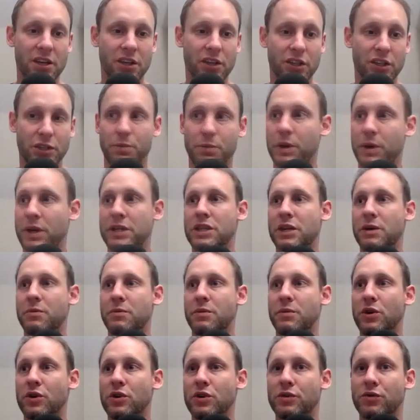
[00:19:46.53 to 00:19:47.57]
Space can
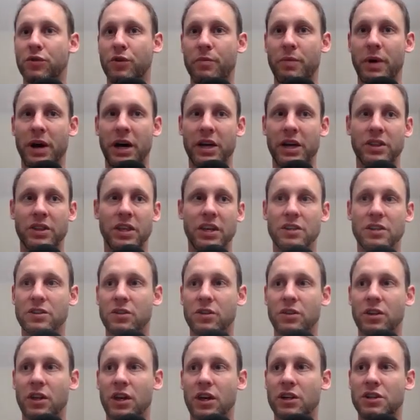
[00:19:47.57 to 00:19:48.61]
be used for bad things
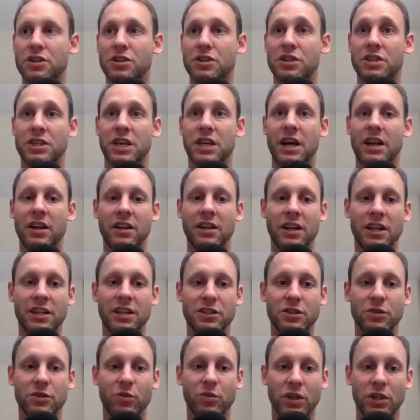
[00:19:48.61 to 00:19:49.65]
to launch
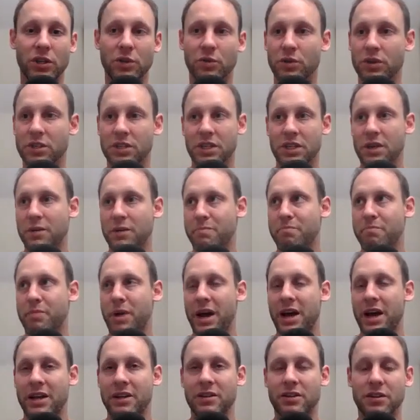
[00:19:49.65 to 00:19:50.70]
satellites. So what do we say?
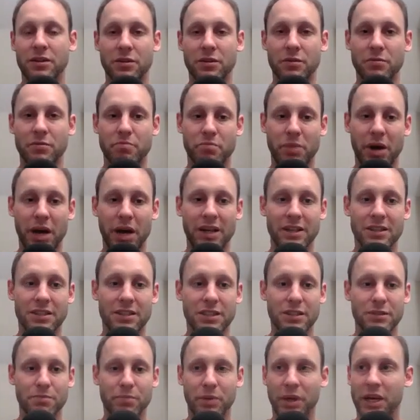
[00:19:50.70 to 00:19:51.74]
Abandon and ban
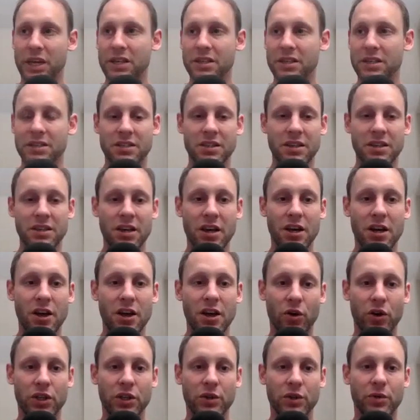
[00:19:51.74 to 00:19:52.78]
space,
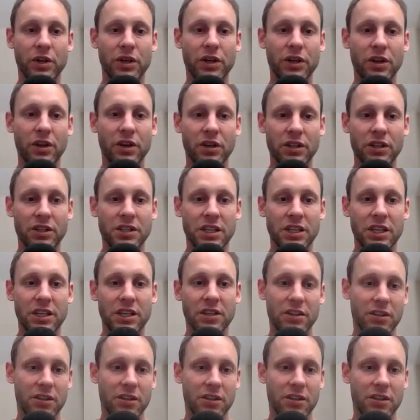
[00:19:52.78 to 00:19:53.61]
or do we say,